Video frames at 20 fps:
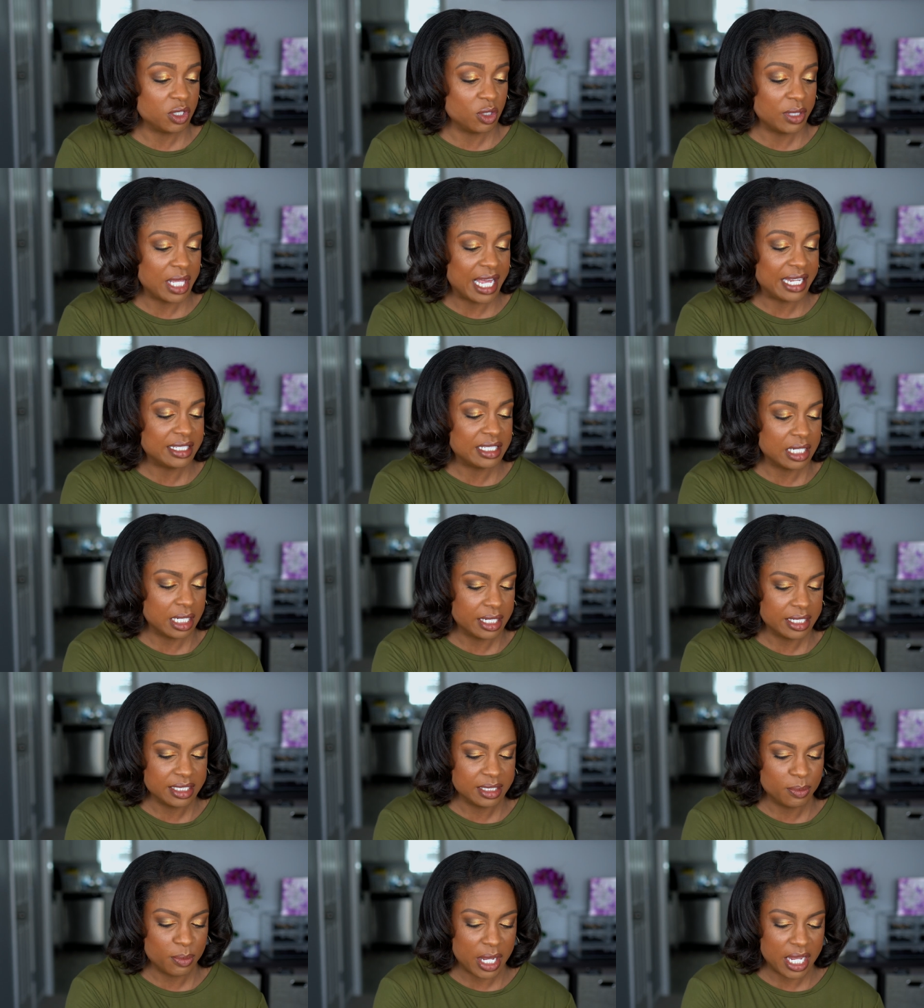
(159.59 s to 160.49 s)
So that
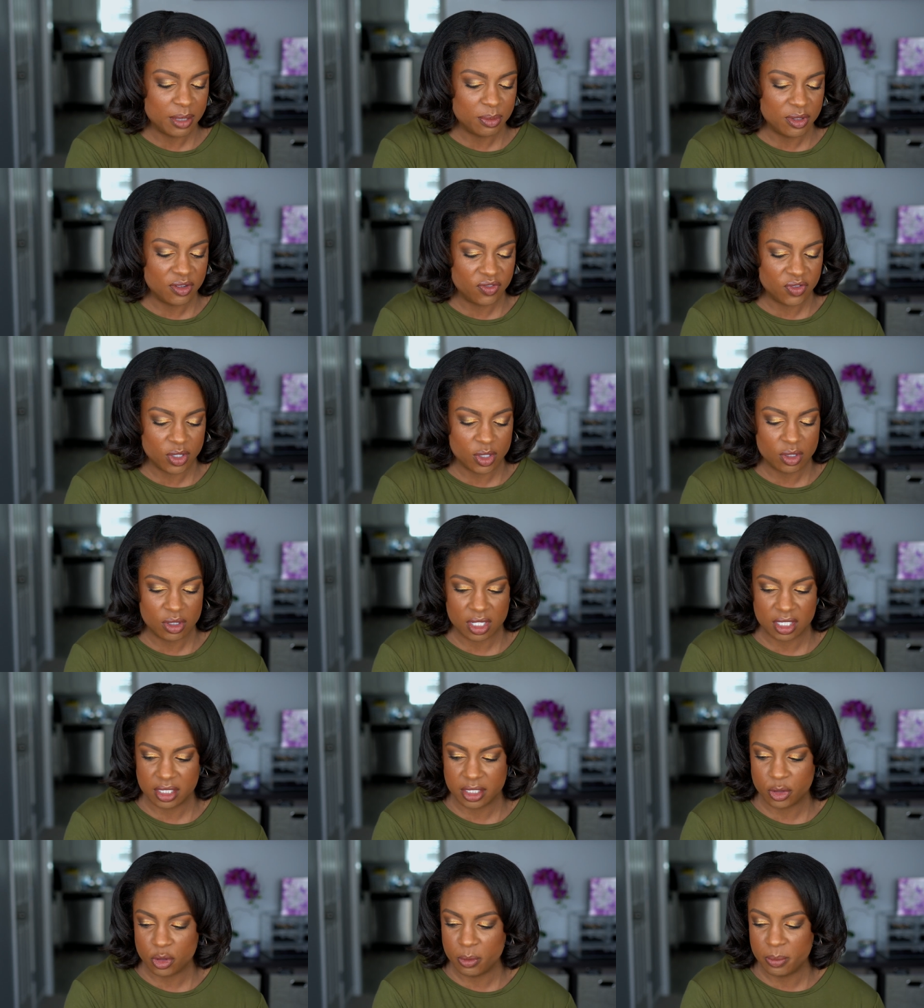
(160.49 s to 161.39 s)
does make me feel
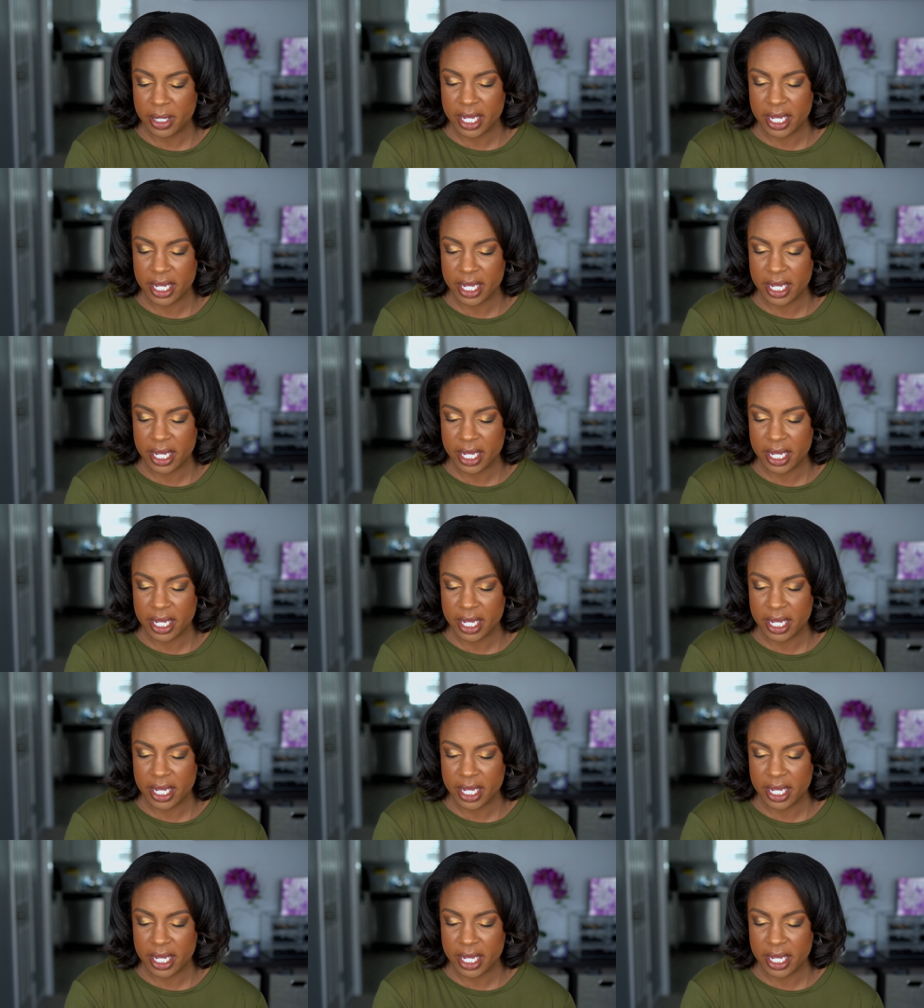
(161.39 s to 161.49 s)
a little